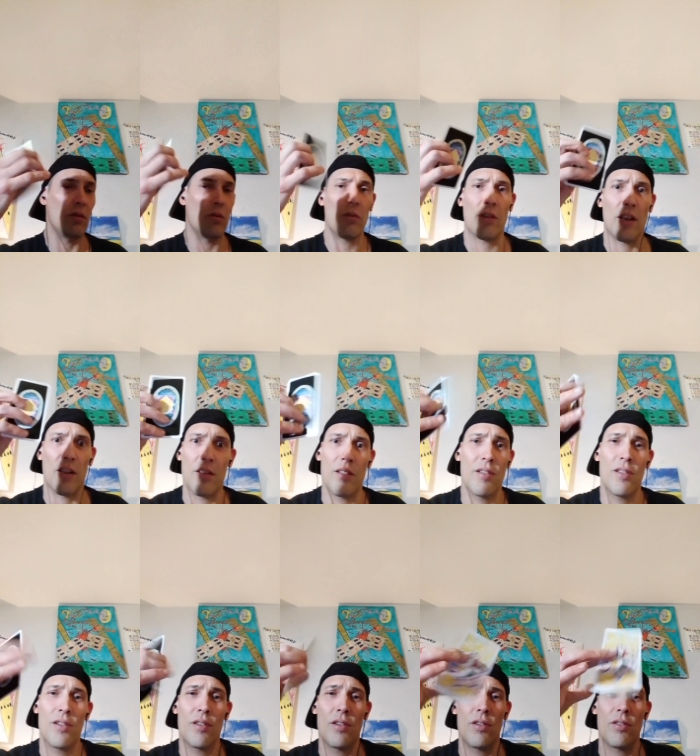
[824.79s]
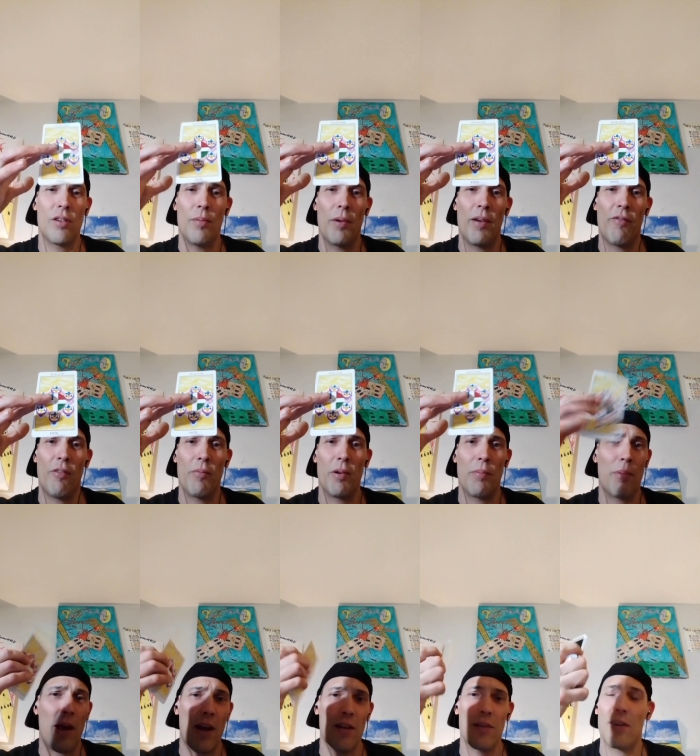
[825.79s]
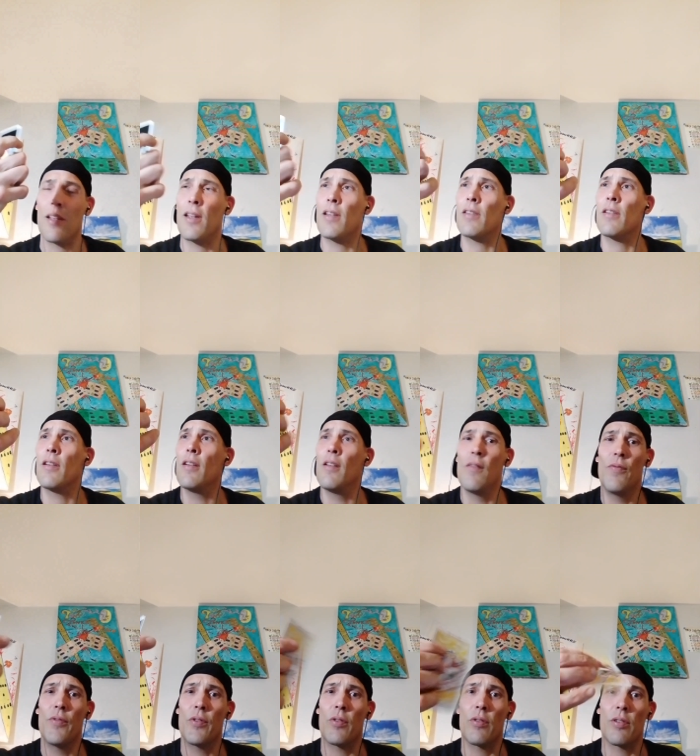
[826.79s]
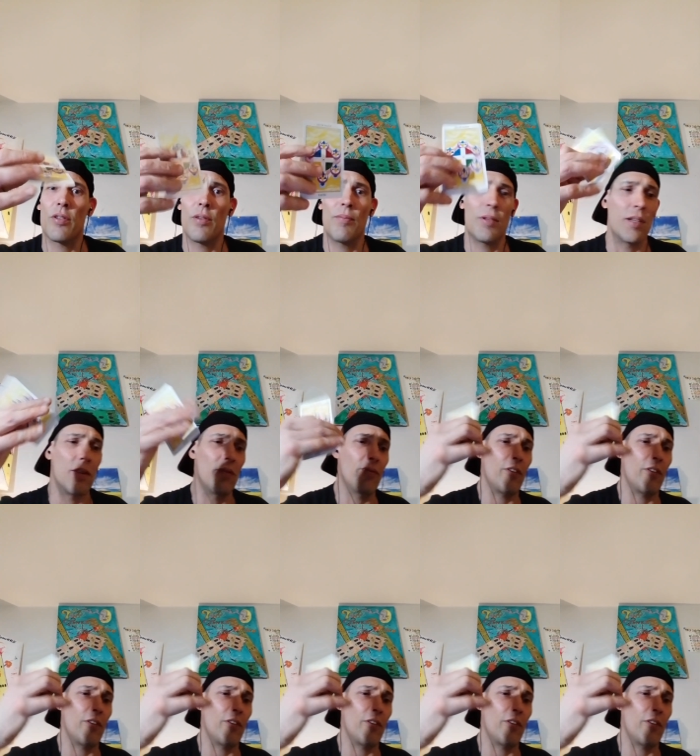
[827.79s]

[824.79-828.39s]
Okay, because this is somebody from your past, I guess, or something you